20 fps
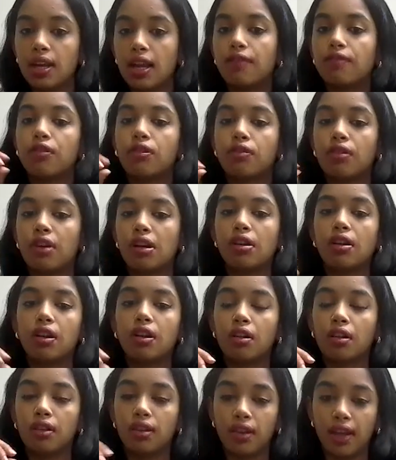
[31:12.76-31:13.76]

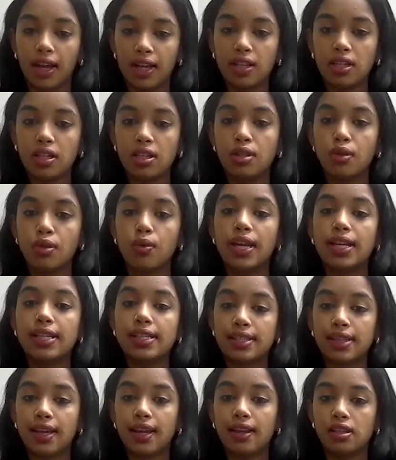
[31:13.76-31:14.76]
infrared light to
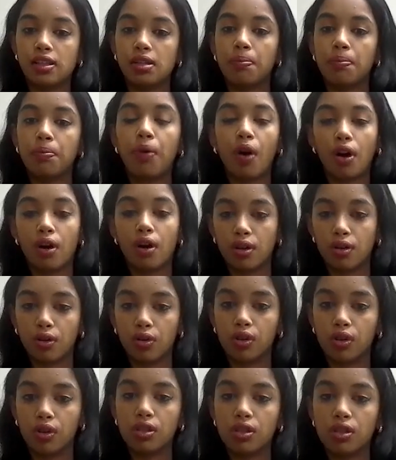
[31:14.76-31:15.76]
excite
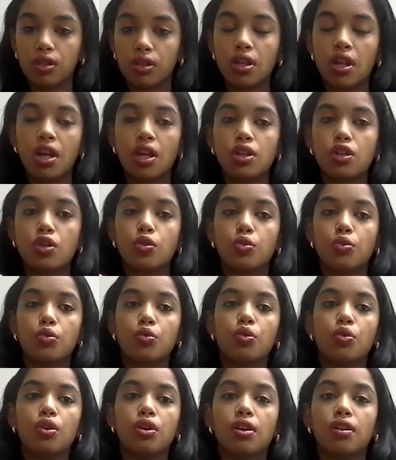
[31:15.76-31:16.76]
particles
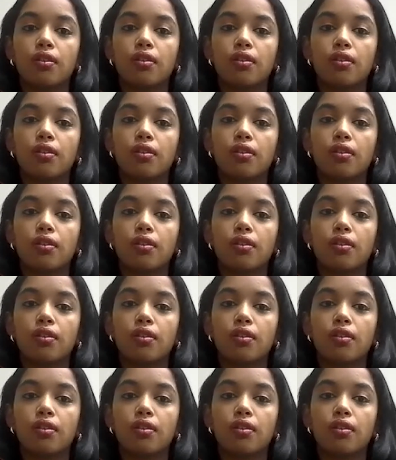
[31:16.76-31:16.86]
to